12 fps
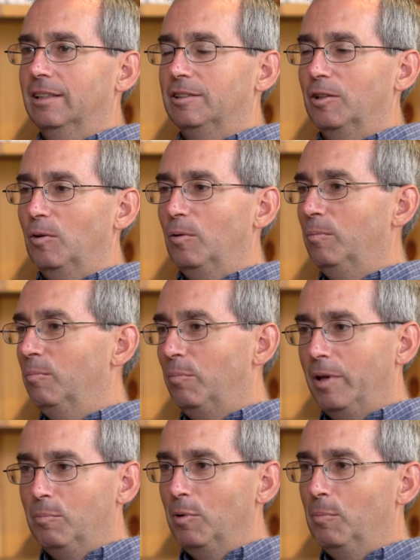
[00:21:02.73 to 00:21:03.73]
So
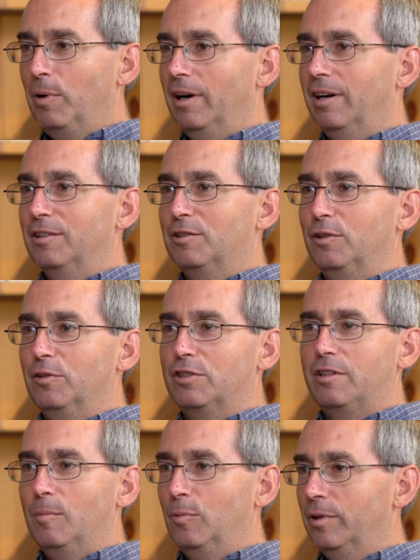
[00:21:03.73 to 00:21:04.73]
be prepared to
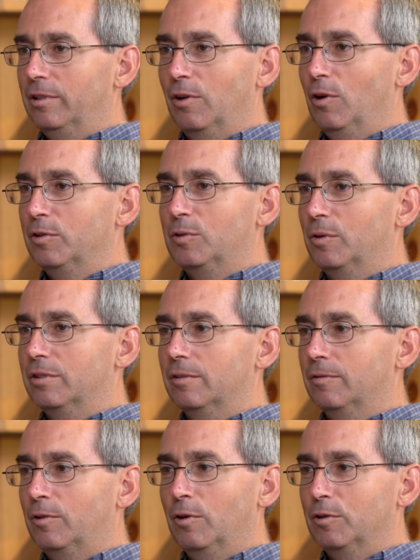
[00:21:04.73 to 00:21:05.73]
stumble into all sorts
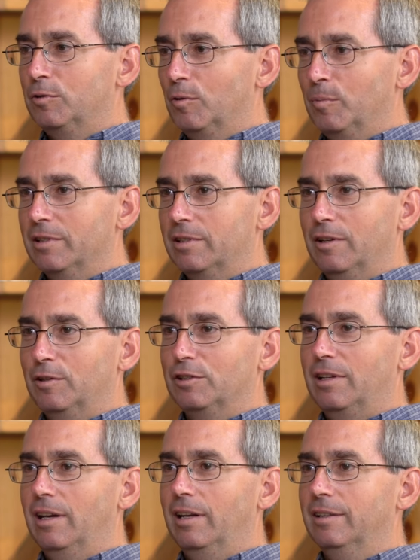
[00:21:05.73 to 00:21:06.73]
of cultural
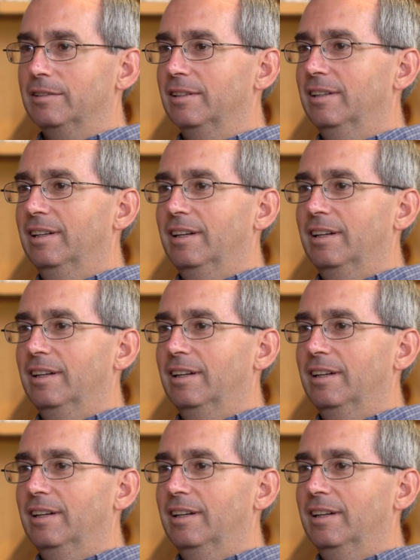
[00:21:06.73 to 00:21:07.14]
misunderstandings.